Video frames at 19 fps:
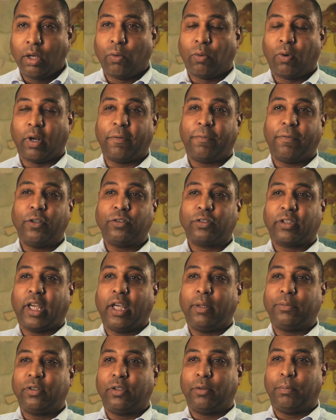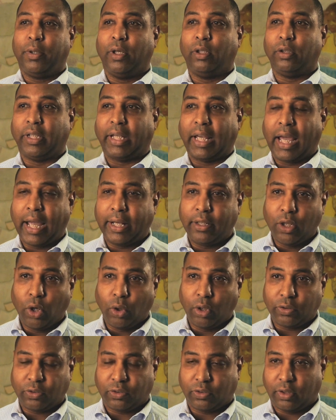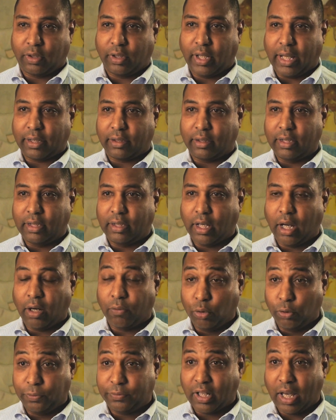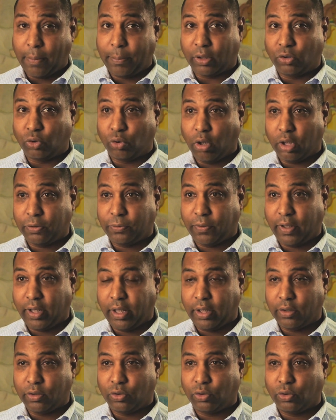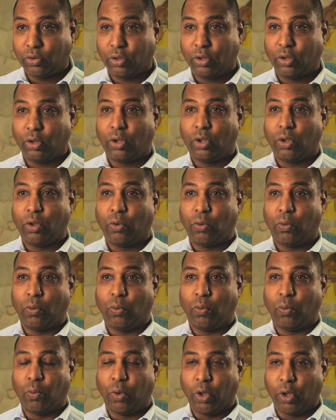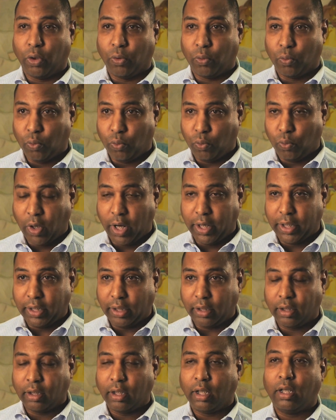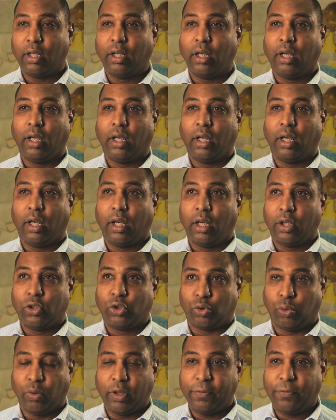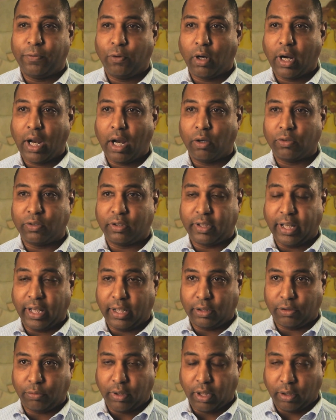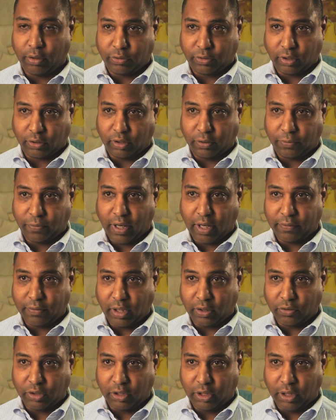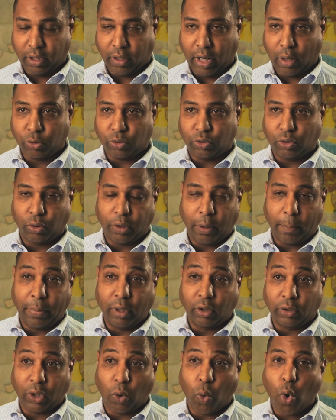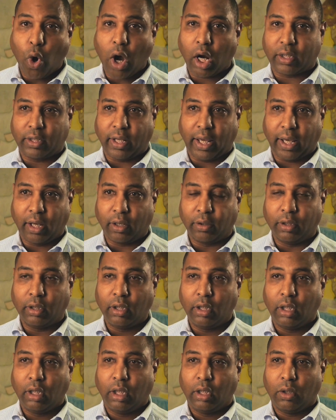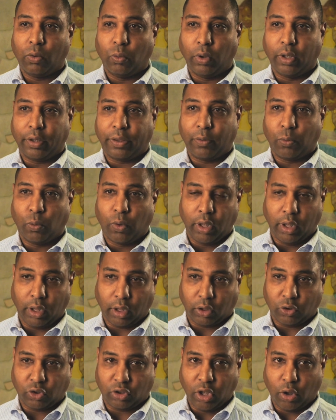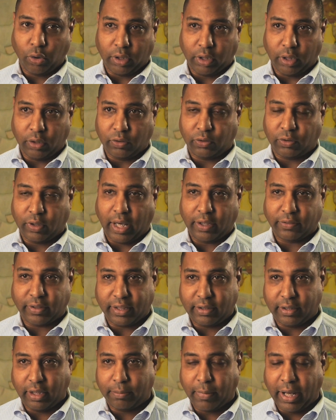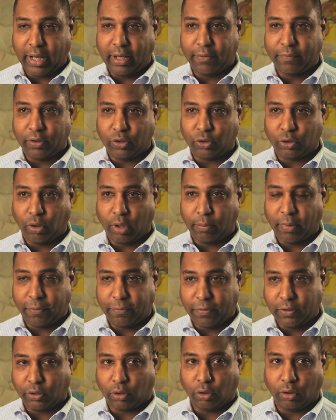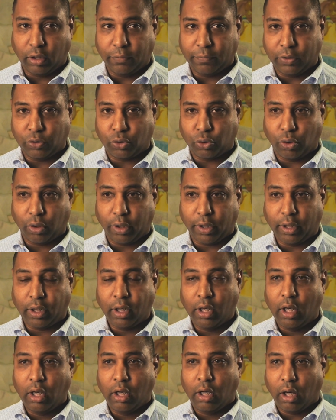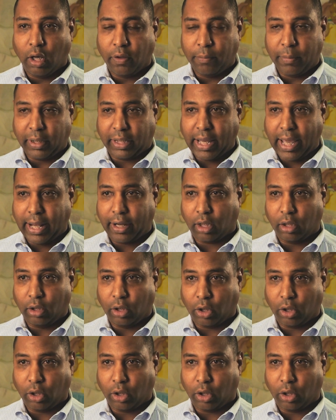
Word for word: When I first came to the building, I noticed that the uh, rooftop exhaust fans were running 24 hours a day, 365 days a year. I was doing a building walk down with one of the custodians as I did my inventory, my physical inventory of the mechanical